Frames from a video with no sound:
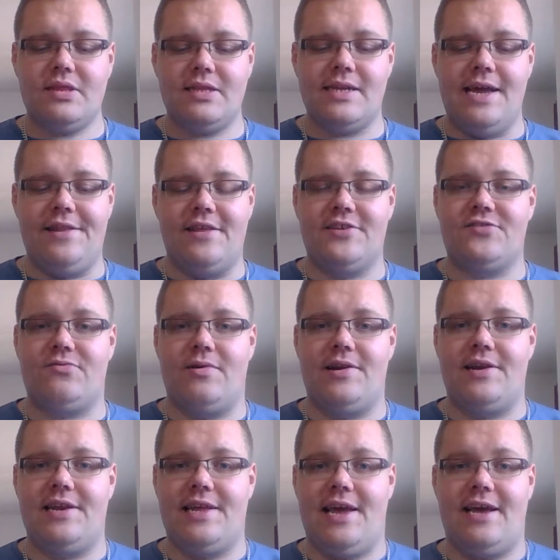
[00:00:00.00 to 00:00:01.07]
And this
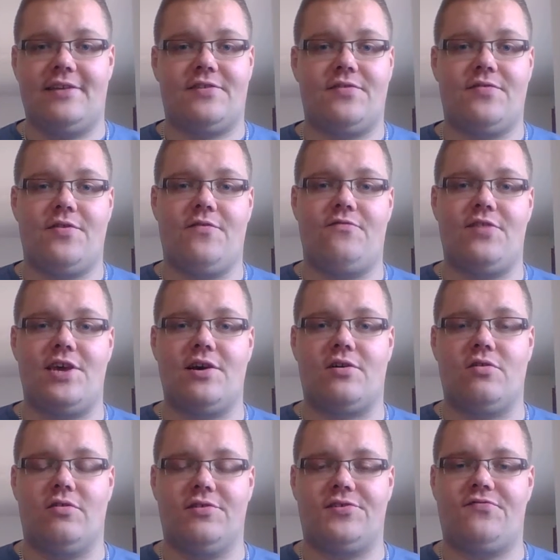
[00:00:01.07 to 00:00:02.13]
one, yes, the
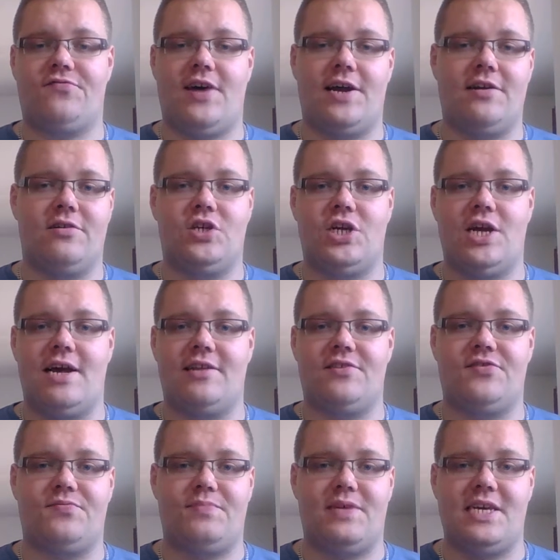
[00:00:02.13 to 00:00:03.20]
vehicles, fighter jets,
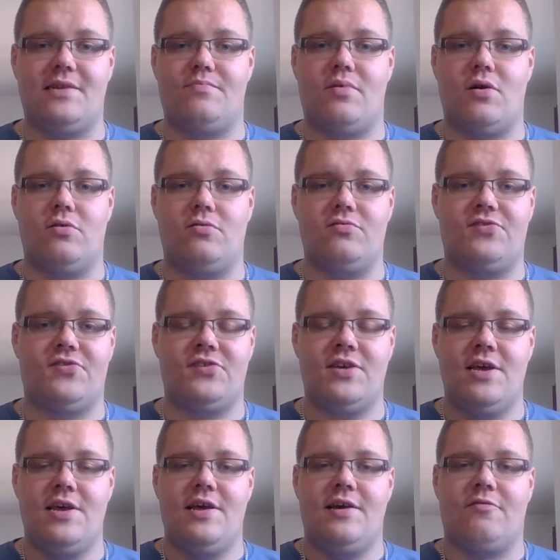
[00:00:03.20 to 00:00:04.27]
speed boats,
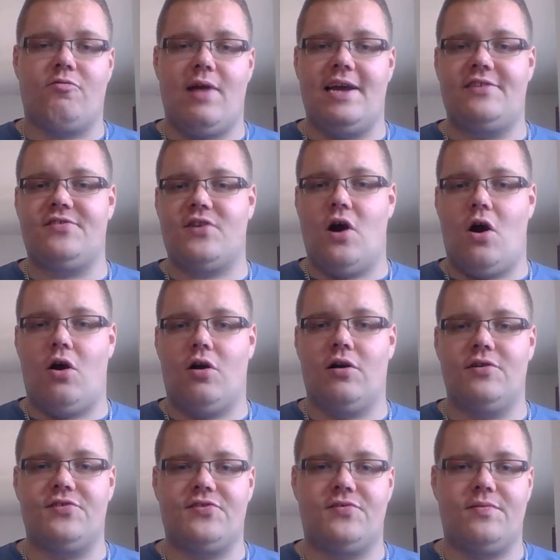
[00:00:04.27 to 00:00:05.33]
race
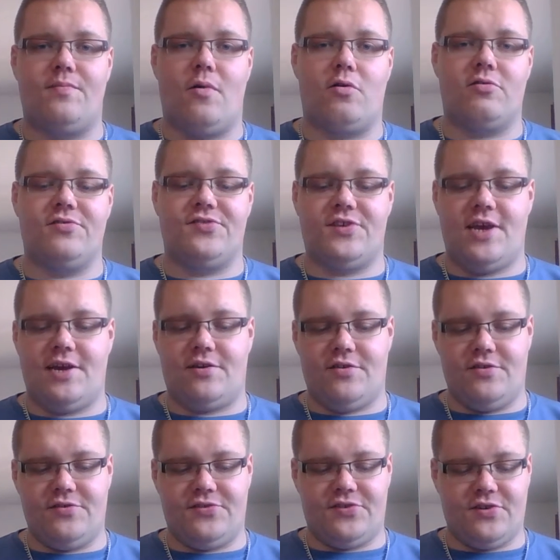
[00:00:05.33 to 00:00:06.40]
cars,
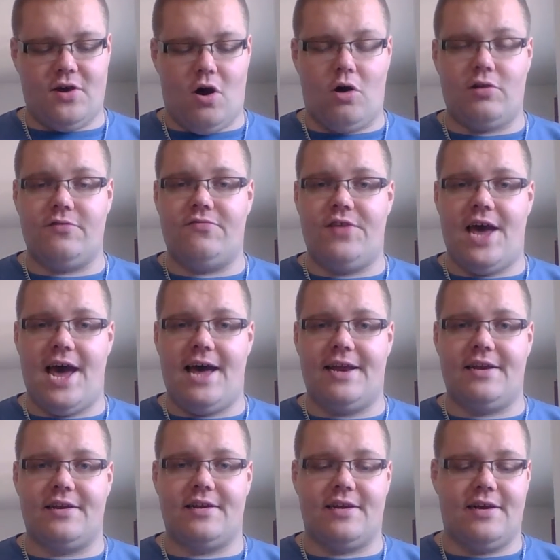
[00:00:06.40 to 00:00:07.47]
motorcycles, all of
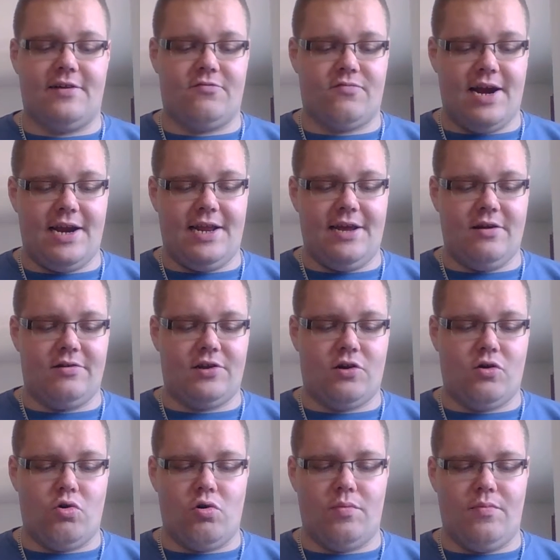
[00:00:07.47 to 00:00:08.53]
that right here in the
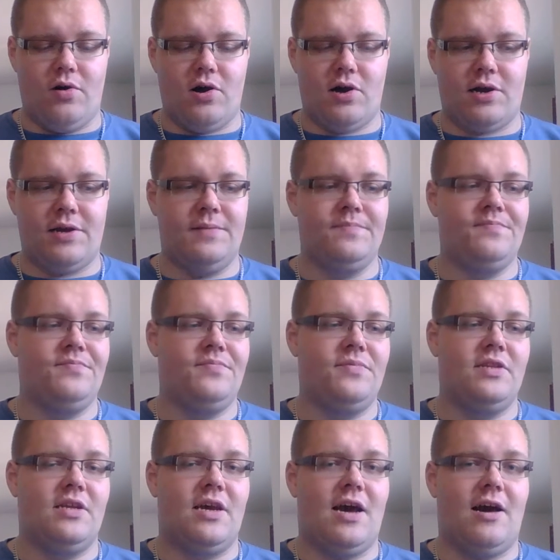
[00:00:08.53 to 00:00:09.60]
core book,
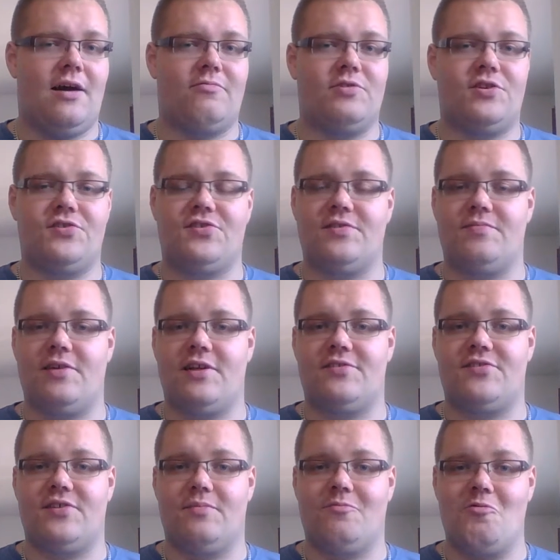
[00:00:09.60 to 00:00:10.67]
which is something that
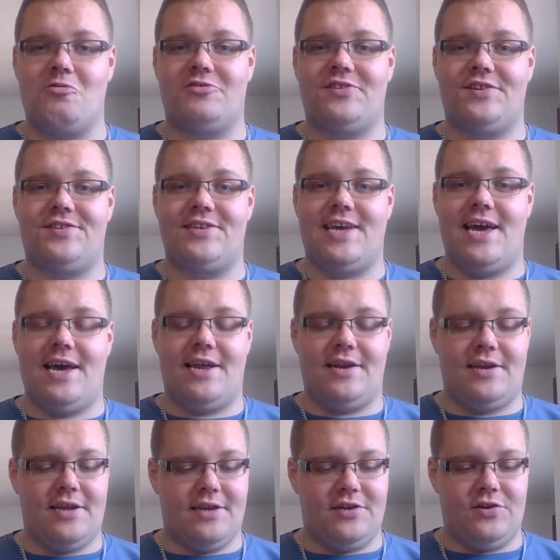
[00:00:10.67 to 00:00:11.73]
some rule sets, again,
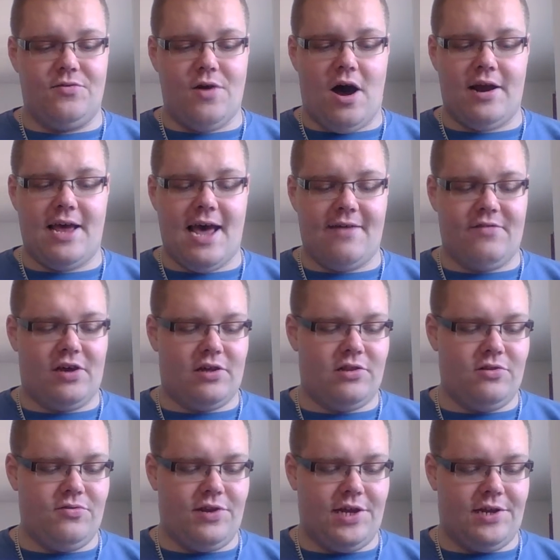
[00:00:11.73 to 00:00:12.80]
do not have
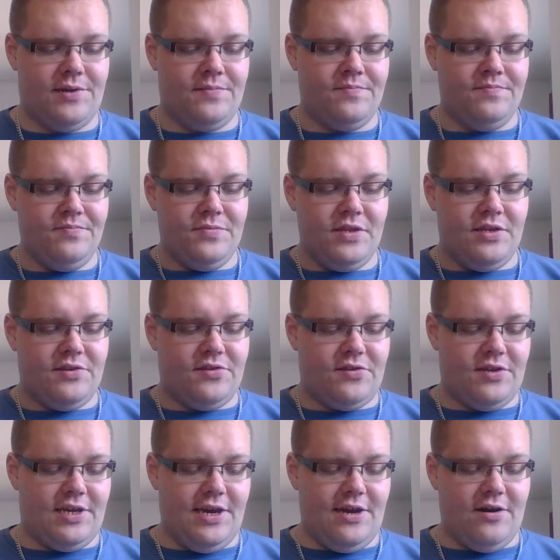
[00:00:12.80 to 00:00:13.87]
included. So the
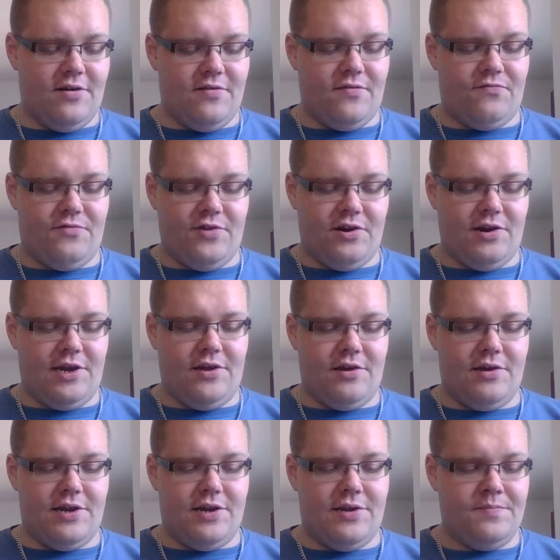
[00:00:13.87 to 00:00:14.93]
gear, very
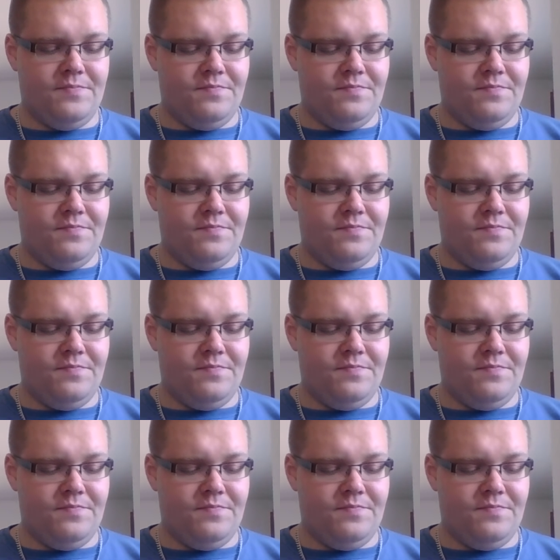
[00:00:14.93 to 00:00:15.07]
good.